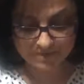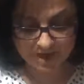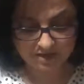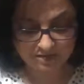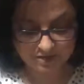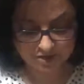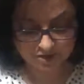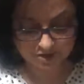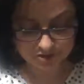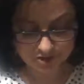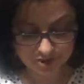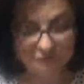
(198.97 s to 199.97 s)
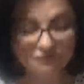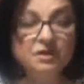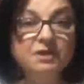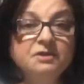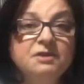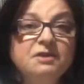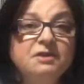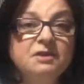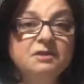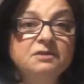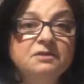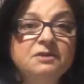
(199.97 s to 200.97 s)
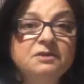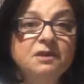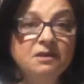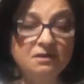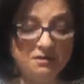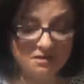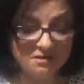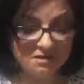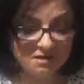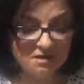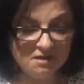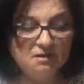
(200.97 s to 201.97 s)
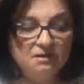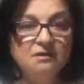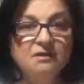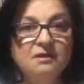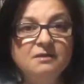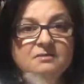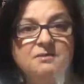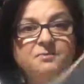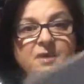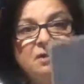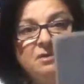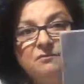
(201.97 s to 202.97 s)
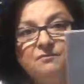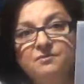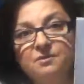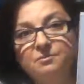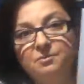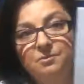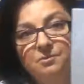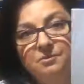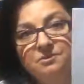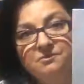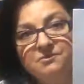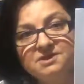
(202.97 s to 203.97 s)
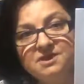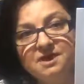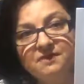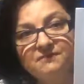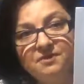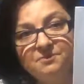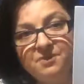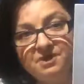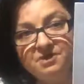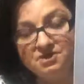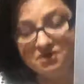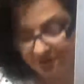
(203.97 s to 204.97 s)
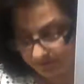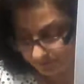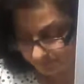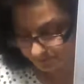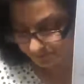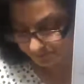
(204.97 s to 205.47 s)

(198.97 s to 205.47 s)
the edition of 1999, at the back of the book, there is a lovely picture.